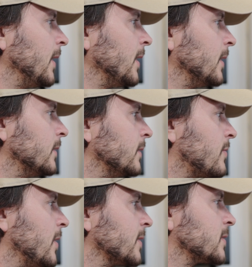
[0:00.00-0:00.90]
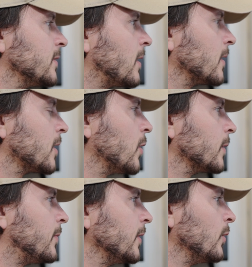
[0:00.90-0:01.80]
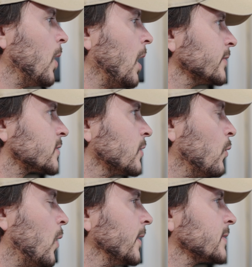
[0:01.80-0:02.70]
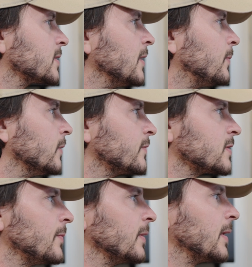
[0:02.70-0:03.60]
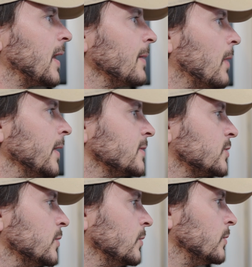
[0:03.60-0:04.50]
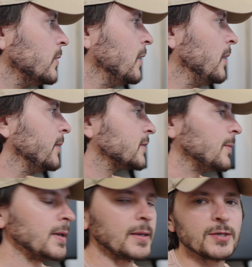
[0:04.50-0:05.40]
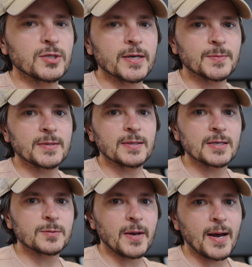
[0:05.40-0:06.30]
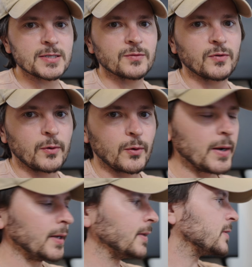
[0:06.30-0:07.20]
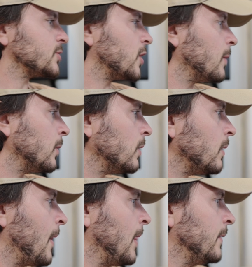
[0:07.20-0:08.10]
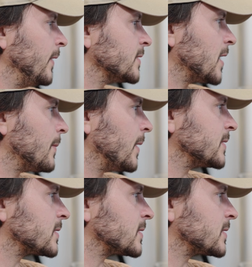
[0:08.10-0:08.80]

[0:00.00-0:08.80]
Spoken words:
and things here are going pretty well. So one example of something that I might do to make an adjustment to this batch if we were running into trouble is I might